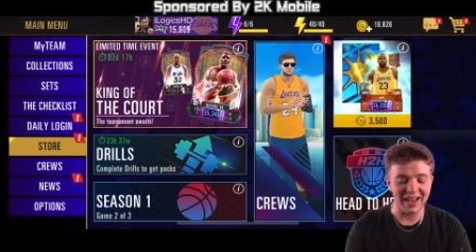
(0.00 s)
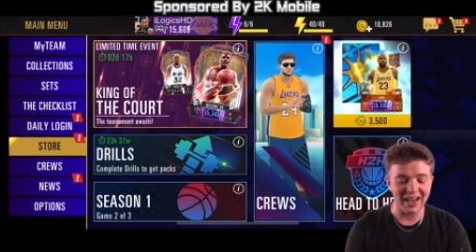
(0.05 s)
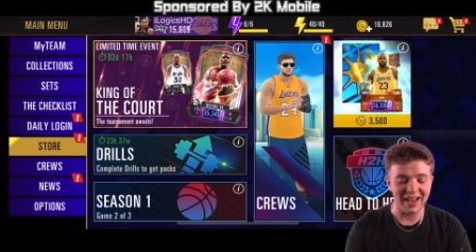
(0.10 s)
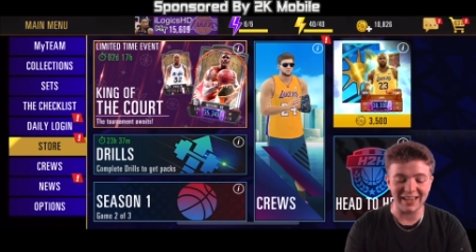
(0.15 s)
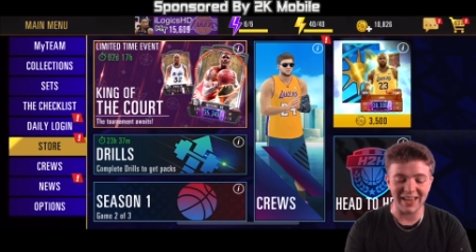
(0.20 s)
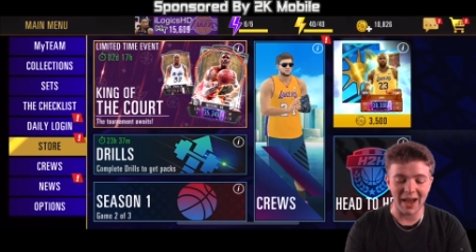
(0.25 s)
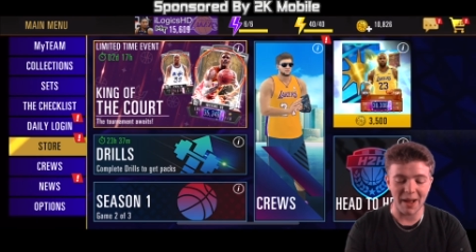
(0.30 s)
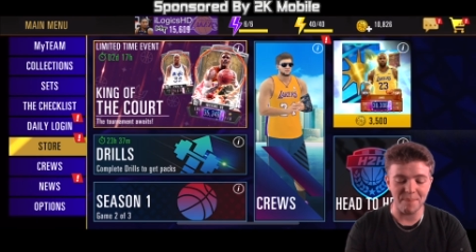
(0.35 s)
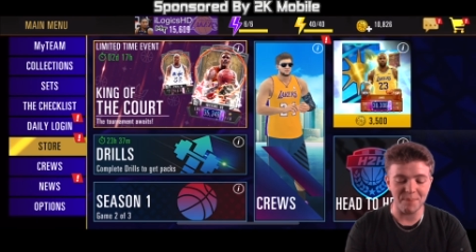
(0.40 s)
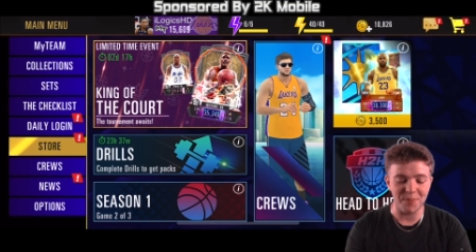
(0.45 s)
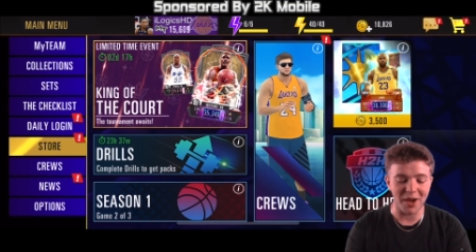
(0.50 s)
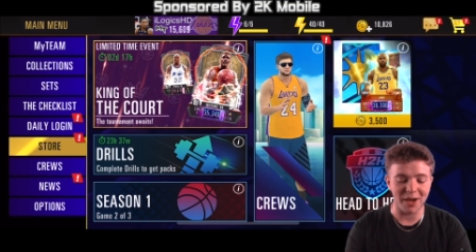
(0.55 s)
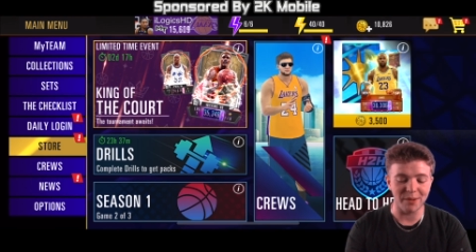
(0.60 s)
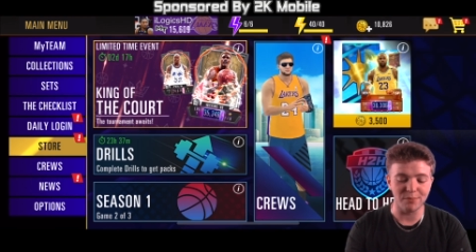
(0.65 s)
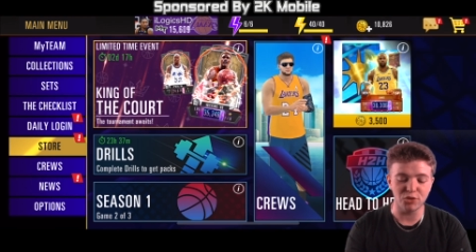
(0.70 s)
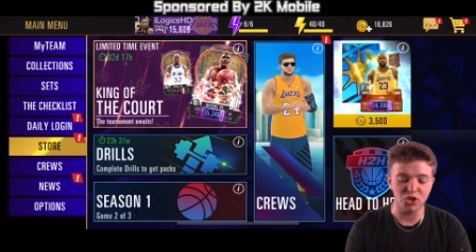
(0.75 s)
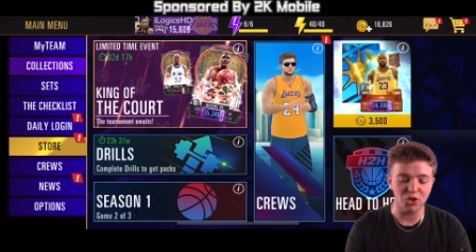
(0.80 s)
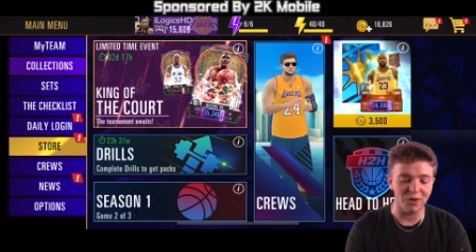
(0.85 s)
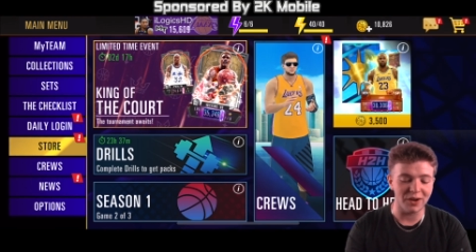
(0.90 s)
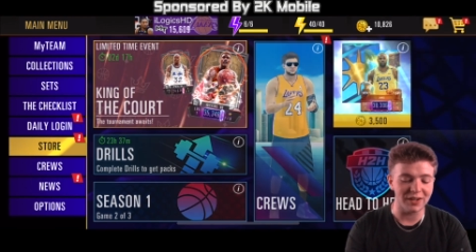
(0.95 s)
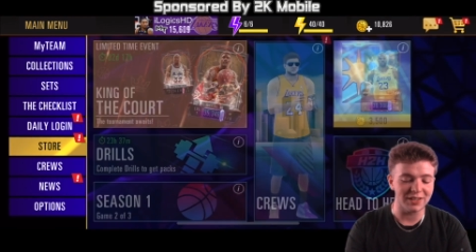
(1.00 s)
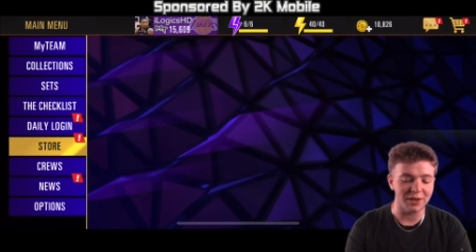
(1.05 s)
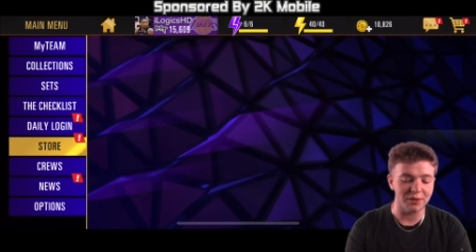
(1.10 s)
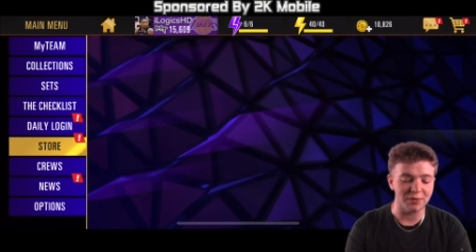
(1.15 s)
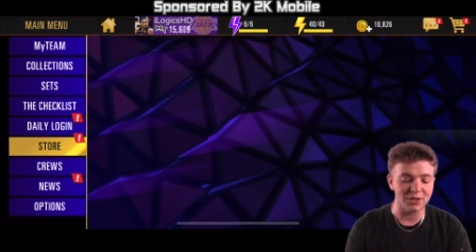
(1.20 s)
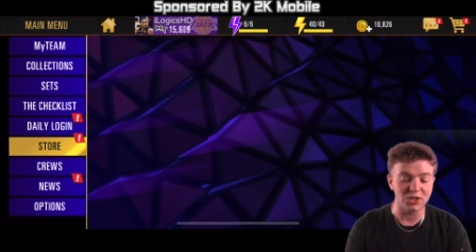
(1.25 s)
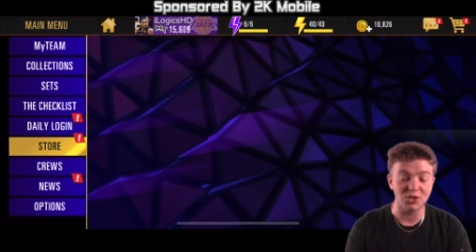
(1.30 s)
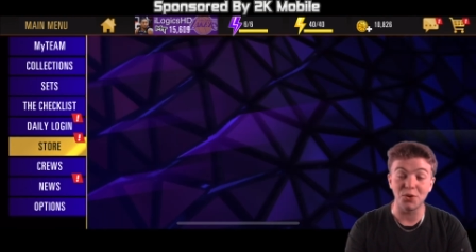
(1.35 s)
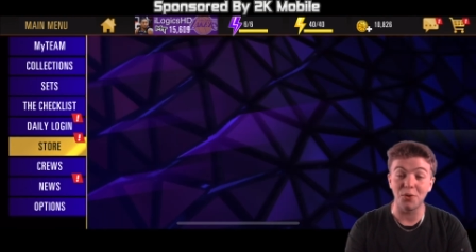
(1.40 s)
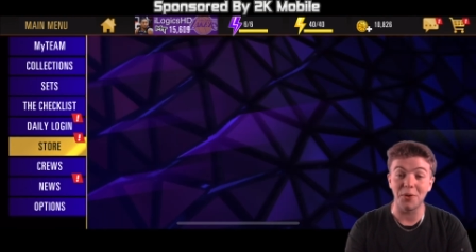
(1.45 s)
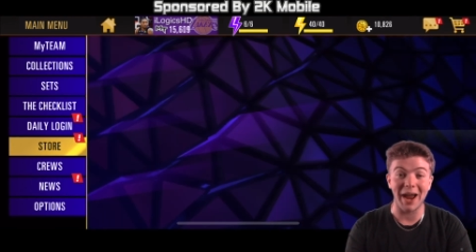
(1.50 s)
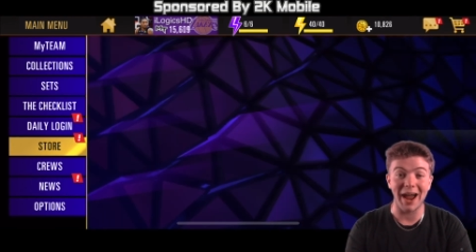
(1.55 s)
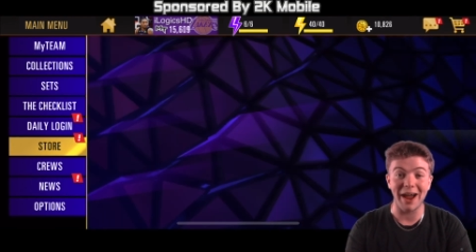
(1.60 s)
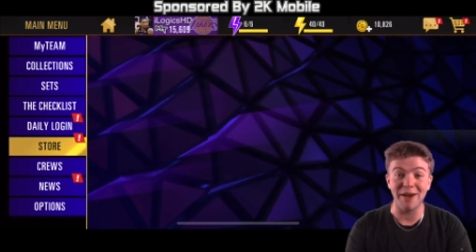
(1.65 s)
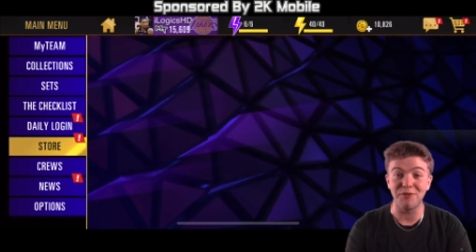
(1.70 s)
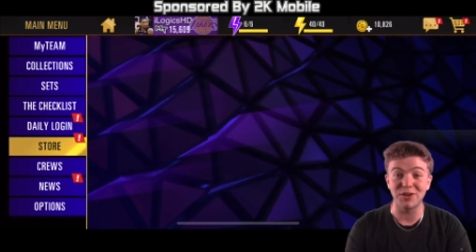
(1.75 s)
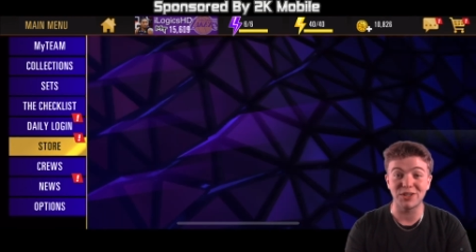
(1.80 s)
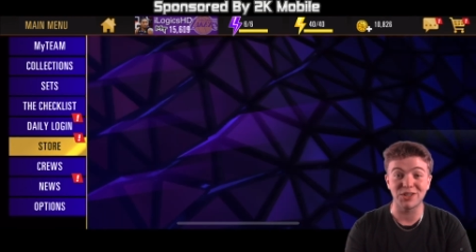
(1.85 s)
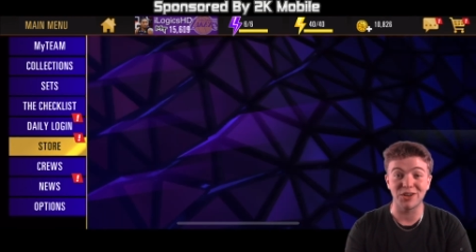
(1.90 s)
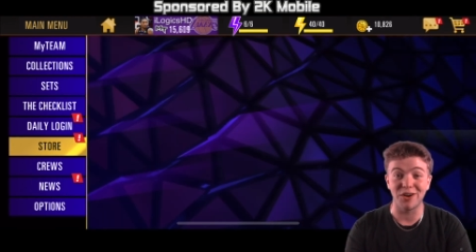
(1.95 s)
Again, I'm sure I tell this story
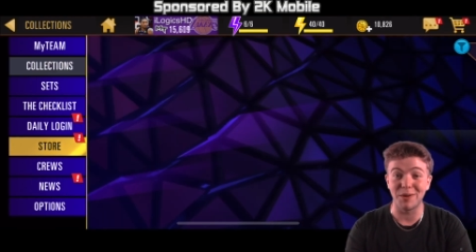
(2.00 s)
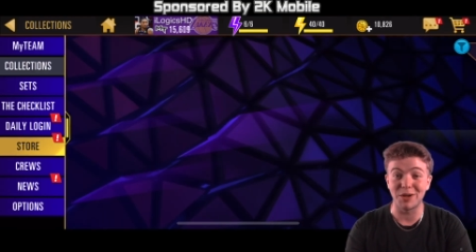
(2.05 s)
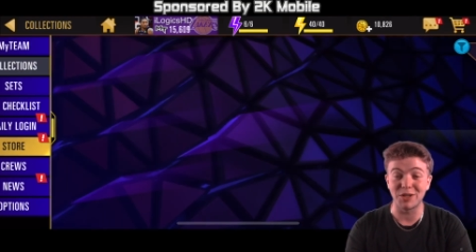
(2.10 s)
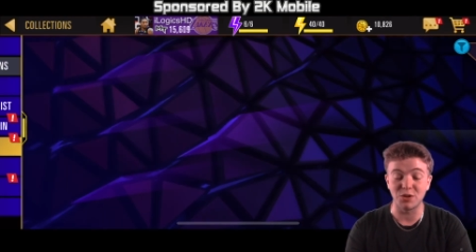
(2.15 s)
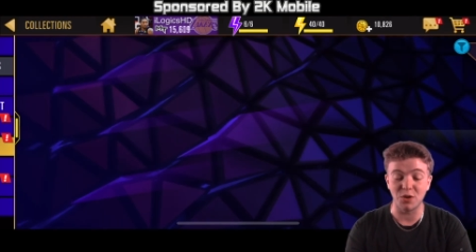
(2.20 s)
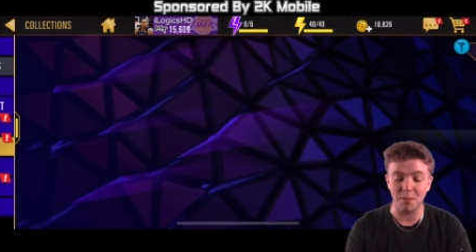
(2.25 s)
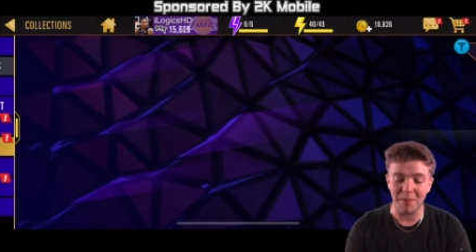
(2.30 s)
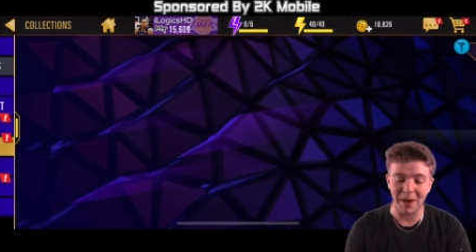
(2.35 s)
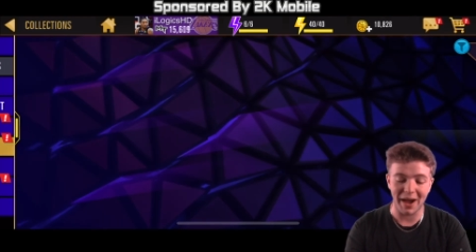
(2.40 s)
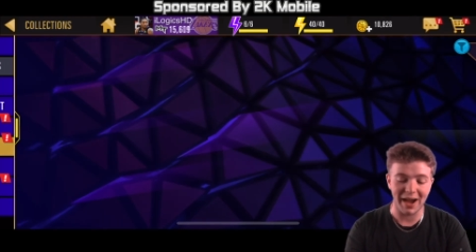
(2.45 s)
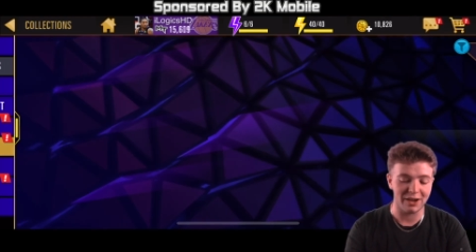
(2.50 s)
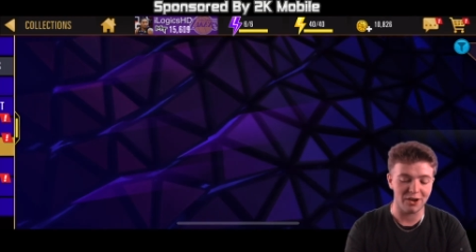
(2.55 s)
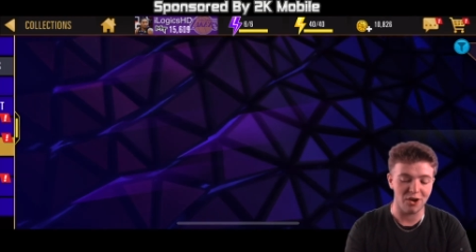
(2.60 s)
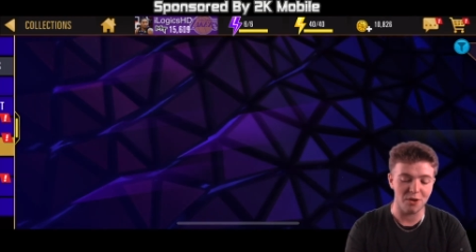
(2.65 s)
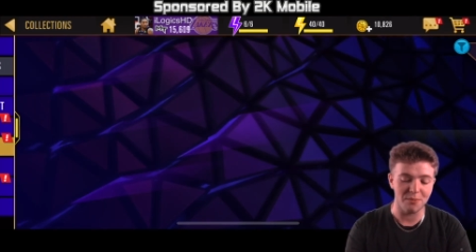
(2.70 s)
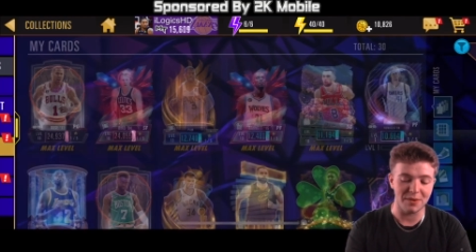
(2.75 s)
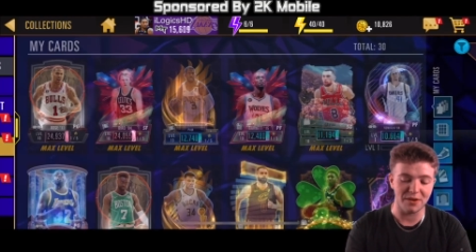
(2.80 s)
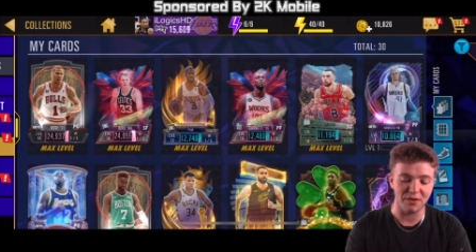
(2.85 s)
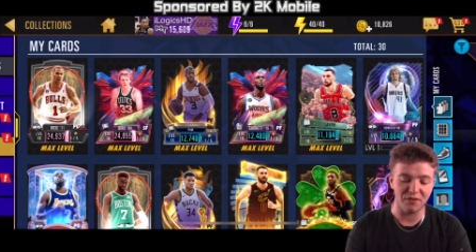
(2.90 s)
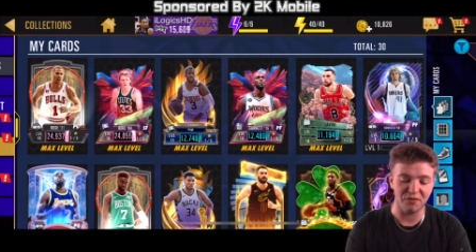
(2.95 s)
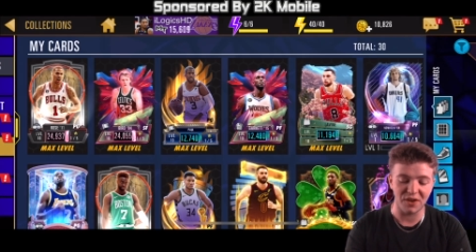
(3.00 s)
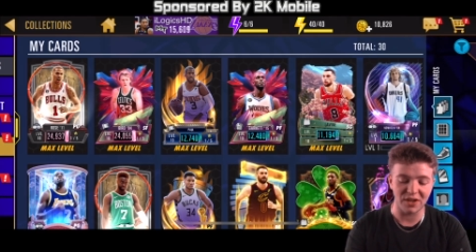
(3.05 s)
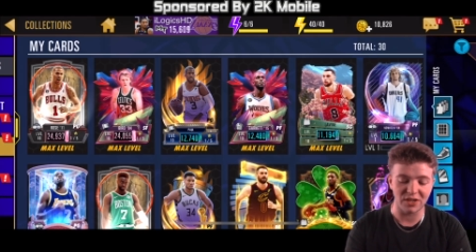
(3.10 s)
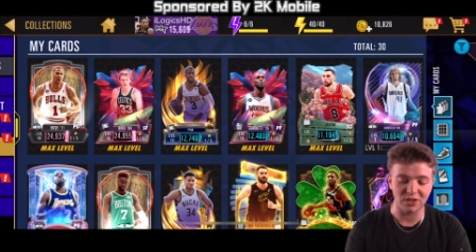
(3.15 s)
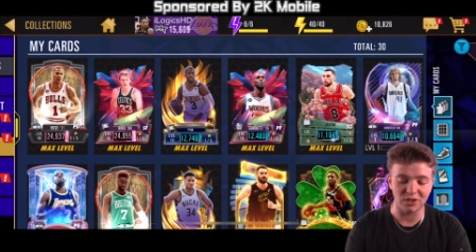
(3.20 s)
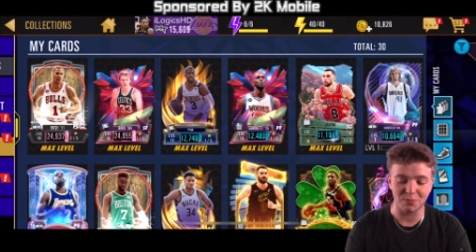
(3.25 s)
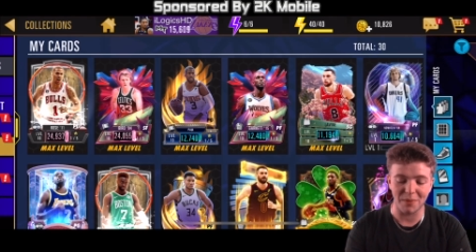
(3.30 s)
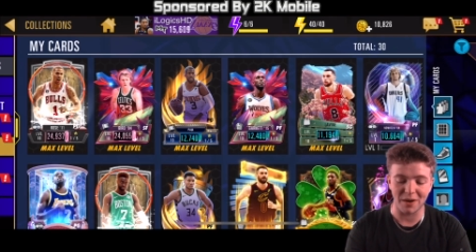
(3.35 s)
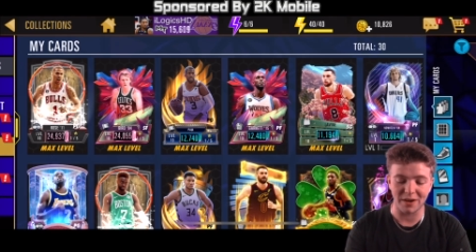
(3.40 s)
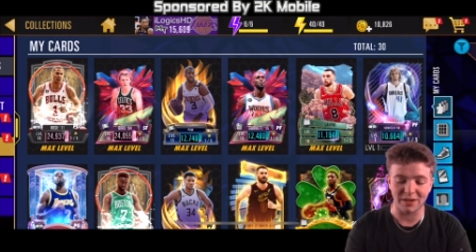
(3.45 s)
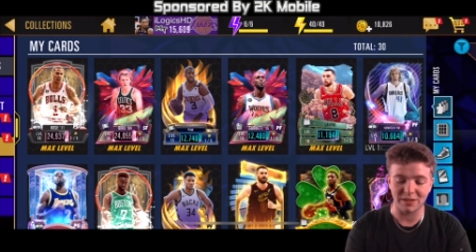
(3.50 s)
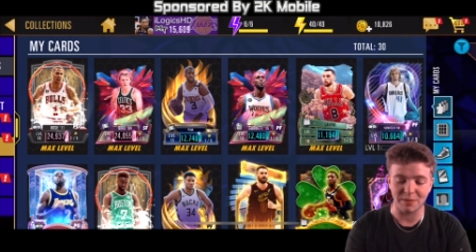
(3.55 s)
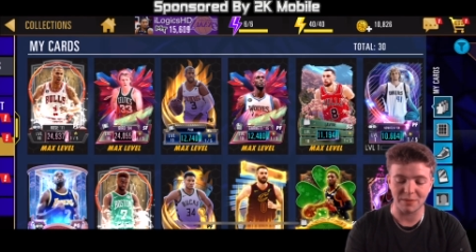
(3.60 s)
every time I do a pack opening that features Muggsy